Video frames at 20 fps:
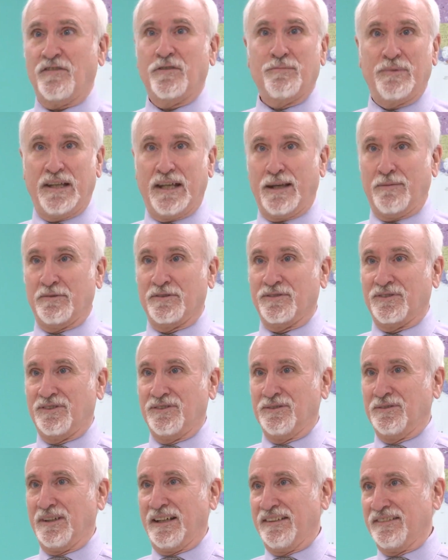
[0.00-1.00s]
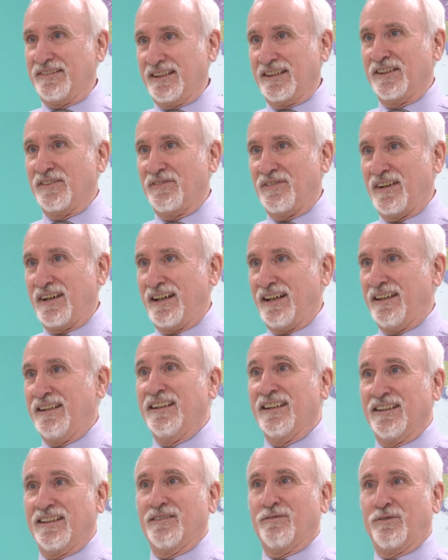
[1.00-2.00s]
to be able to
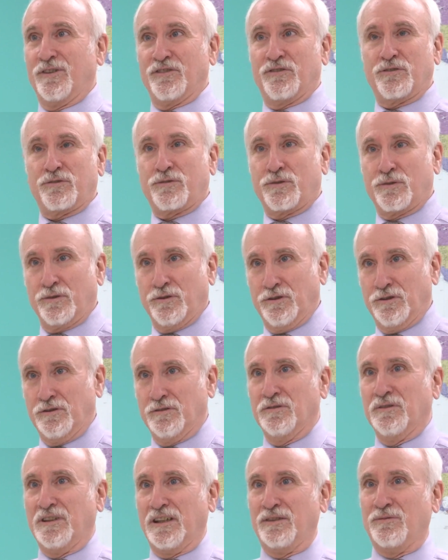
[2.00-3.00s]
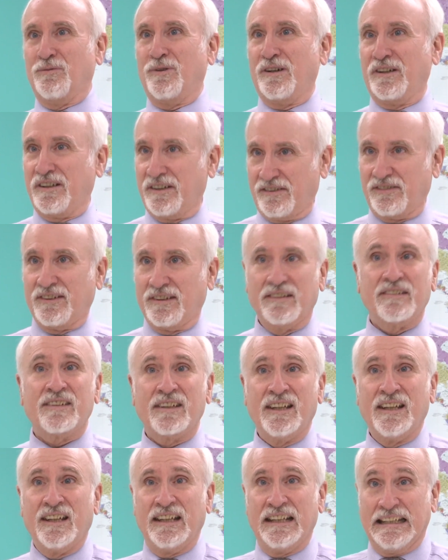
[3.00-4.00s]
identify what's true and what
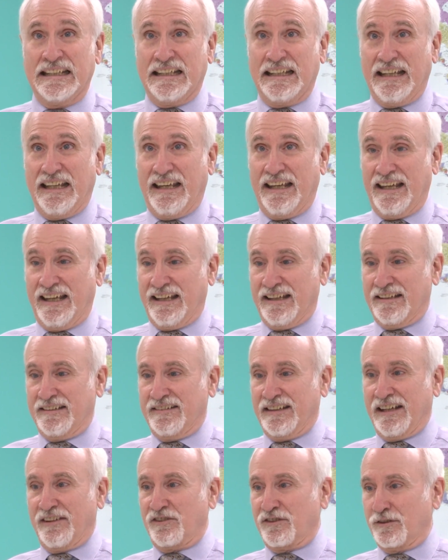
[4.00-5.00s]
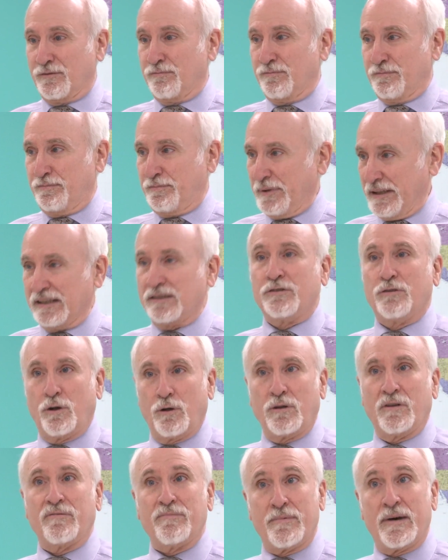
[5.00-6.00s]
isn't. And that's a big
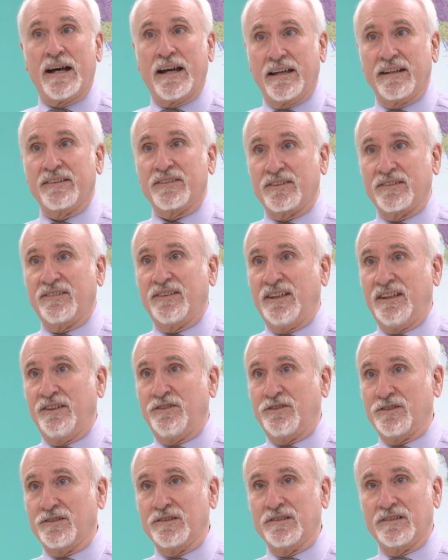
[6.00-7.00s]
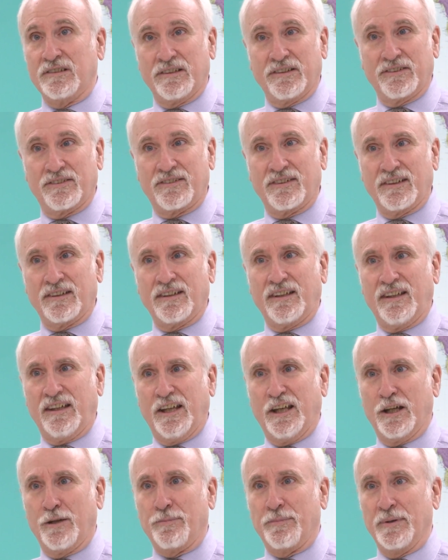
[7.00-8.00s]
goal of mine as a teacher is to
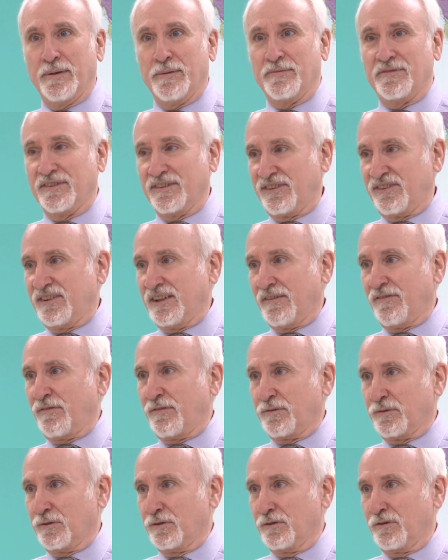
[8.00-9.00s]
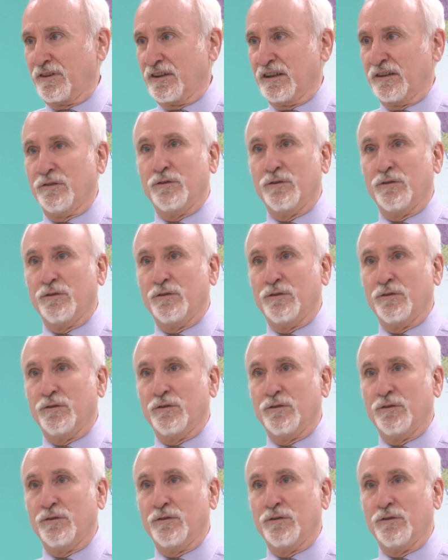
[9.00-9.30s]
help them to sift through the